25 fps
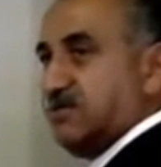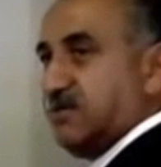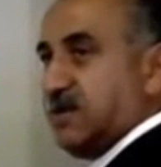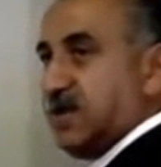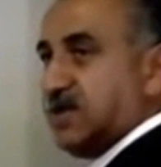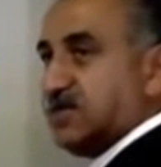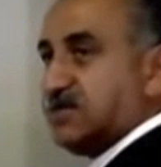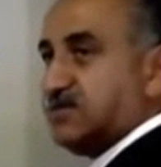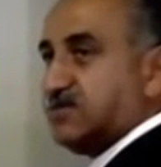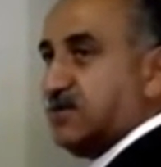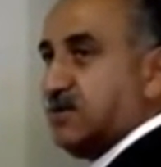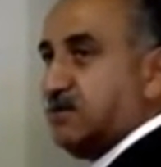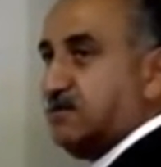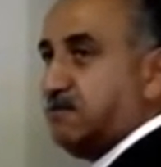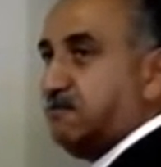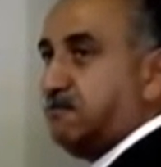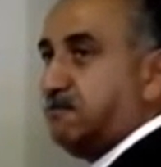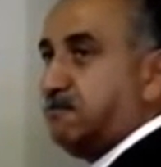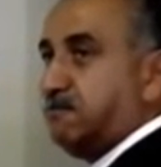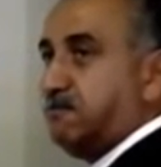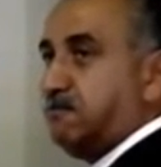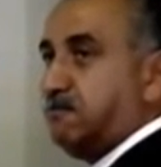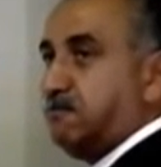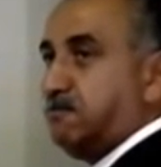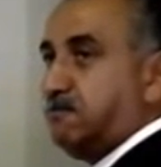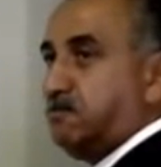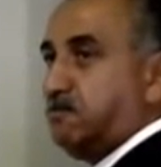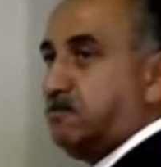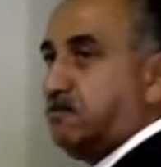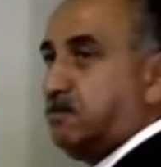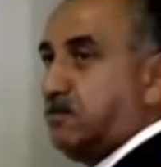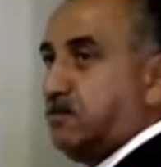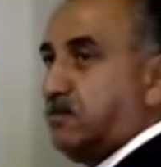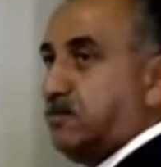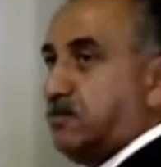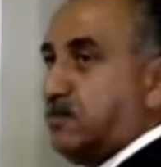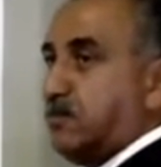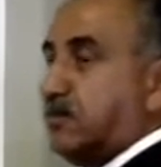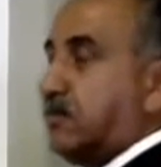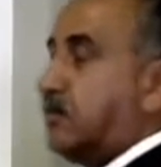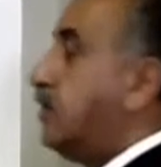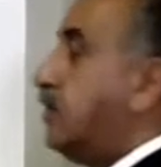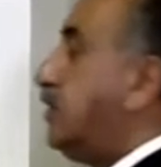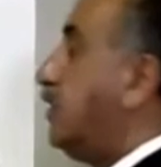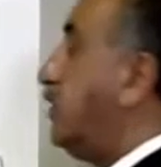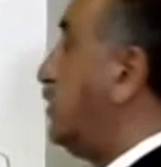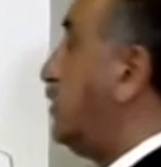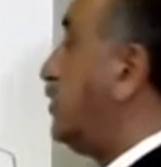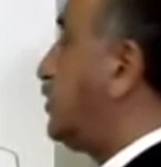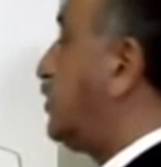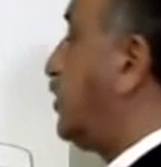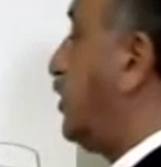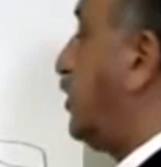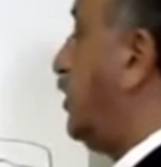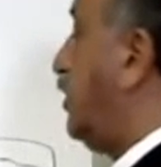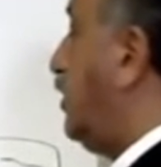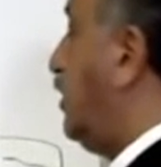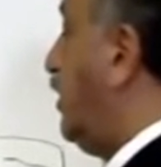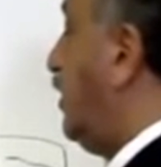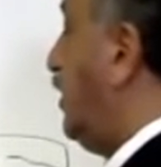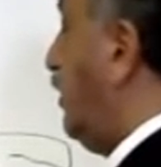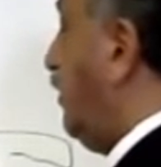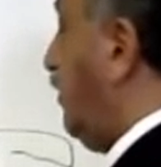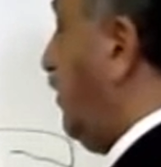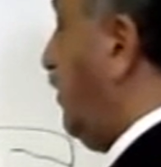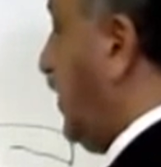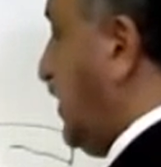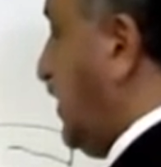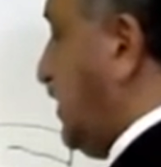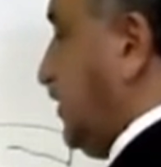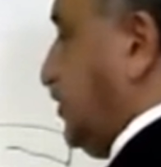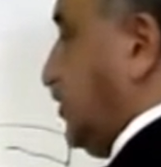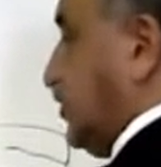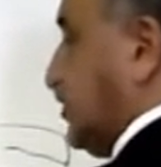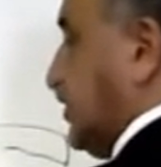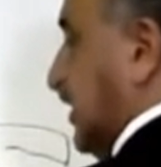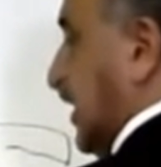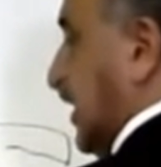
plasma. So when you